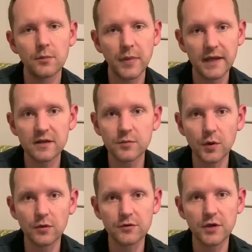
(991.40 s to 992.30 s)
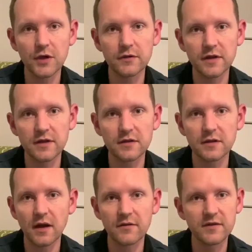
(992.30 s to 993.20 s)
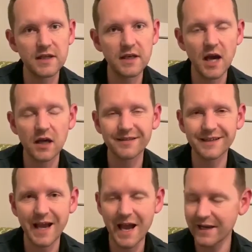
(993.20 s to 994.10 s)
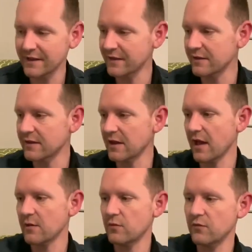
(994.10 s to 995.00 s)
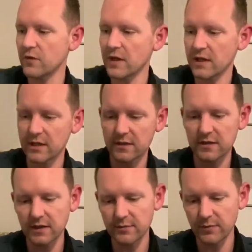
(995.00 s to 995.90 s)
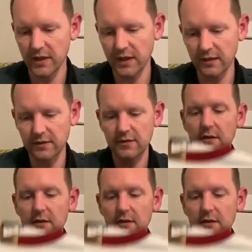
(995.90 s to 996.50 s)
baseball jerseys. I've seen hardly anything today, really slim pickings.